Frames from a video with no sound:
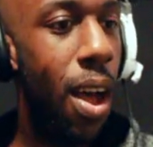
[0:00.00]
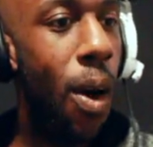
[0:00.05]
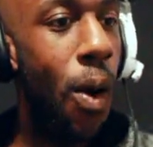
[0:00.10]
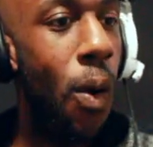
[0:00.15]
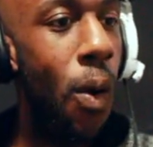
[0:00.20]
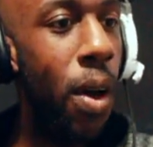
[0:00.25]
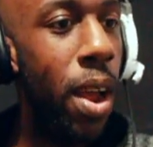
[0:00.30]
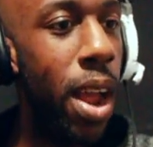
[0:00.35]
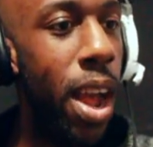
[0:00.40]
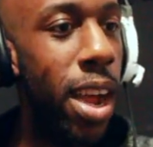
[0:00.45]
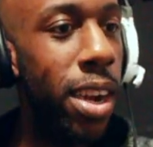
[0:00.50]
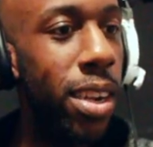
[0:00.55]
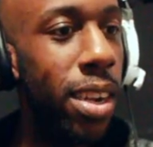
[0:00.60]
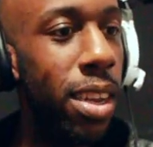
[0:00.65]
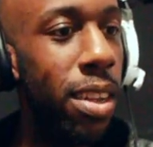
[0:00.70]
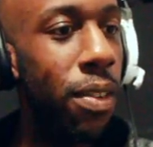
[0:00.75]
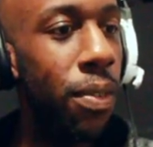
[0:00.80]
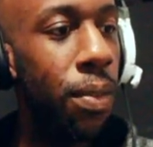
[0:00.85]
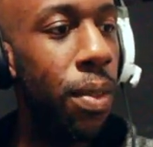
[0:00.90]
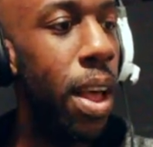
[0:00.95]
Oh yeah, she
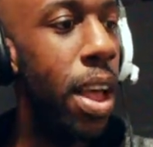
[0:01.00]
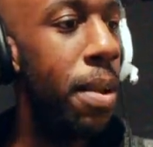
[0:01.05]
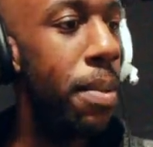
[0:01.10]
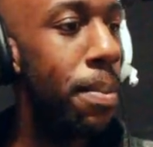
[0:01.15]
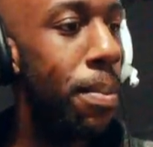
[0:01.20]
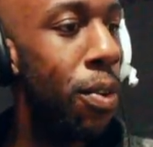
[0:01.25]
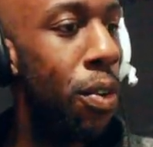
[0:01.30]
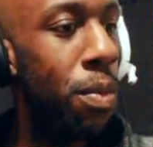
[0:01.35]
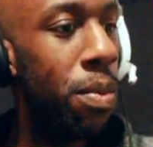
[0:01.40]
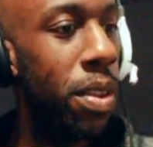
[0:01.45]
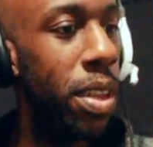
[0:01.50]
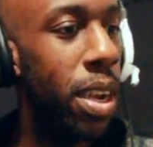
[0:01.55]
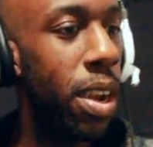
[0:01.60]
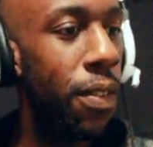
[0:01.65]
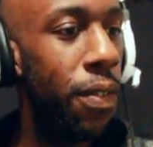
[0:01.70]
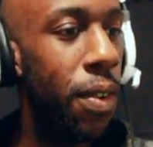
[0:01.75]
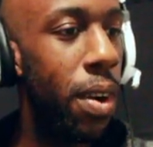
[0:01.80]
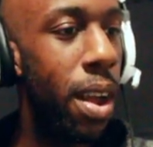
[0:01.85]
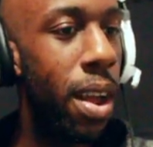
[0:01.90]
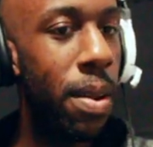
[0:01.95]
had the flying broomstick.
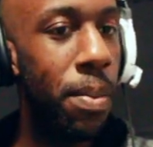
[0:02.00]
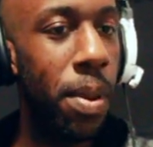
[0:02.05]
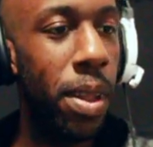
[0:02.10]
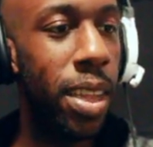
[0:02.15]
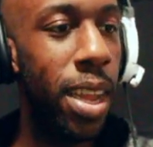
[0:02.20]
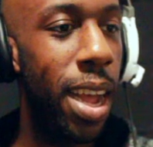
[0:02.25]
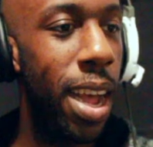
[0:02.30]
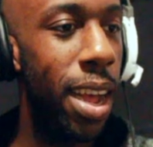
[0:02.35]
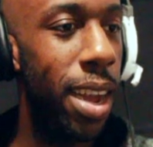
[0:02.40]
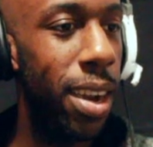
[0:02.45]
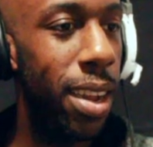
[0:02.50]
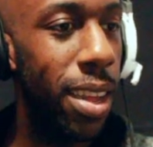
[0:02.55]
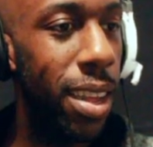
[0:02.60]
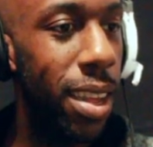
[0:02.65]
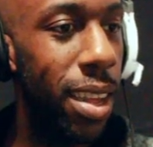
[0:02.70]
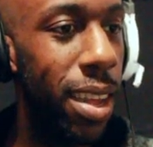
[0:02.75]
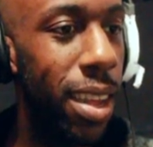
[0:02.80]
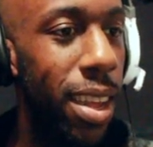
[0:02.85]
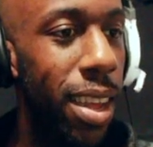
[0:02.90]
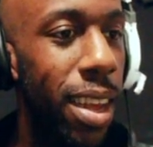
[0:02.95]
I forgot about
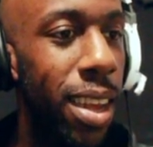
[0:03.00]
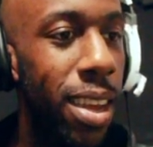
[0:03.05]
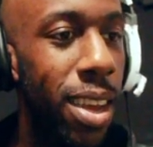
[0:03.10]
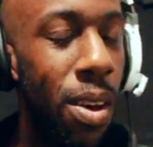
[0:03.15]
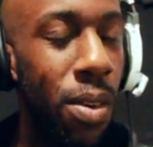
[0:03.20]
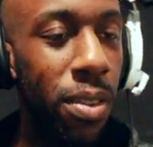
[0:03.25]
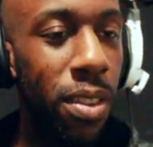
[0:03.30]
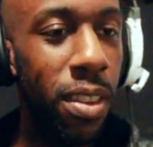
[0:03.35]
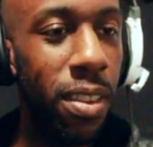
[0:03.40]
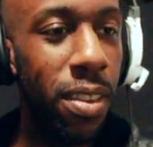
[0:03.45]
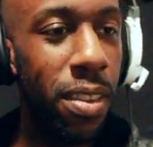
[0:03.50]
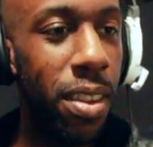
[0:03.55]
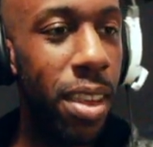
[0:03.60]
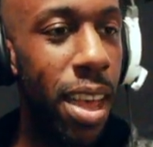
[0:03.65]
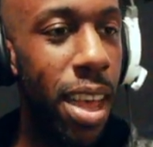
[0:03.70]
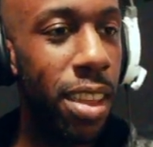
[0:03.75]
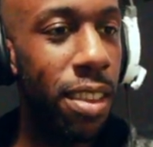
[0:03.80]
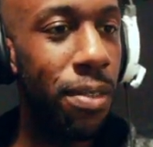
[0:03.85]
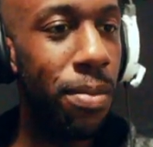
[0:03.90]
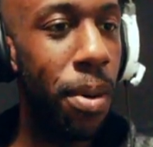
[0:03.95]
that. Yo, it's the
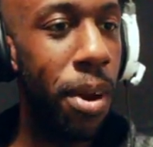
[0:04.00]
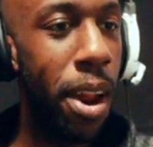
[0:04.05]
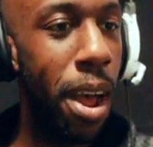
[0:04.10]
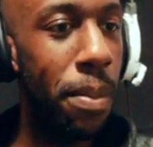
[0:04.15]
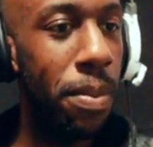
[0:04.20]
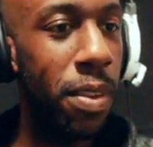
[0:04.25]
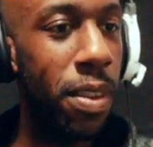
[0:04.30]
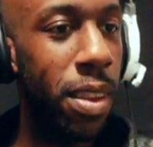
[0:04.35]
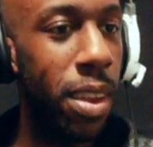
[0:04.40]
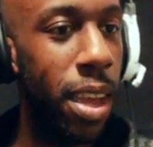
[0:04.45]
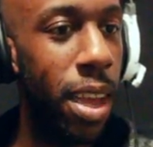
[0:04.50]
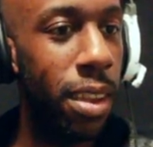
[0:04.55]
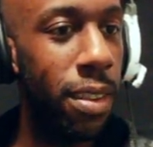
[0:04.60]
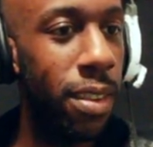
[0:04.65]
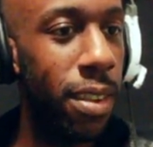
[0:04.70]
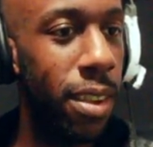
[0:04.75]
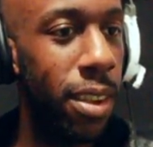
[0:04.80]
sis. What up, sis?